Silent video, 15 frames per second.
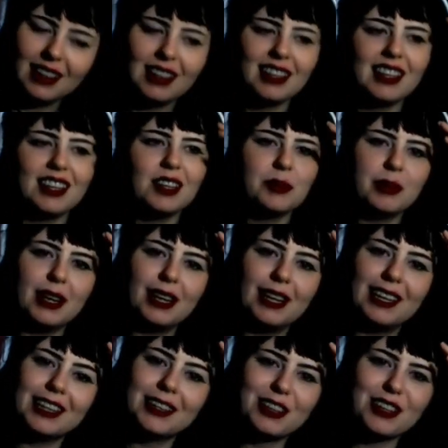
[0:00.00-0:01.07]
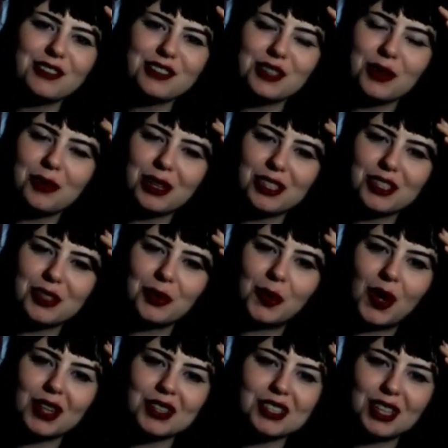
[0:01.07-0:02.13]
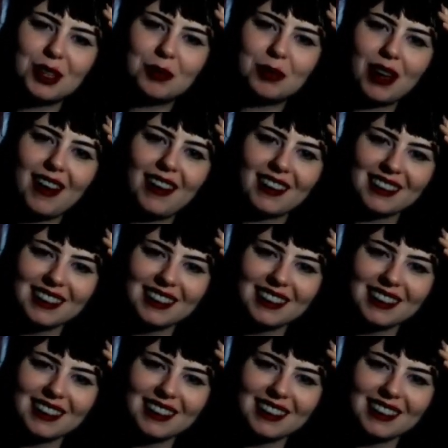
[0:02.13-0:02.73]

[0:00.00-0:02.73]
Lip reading: Oh man, we have so much to watch and unpack.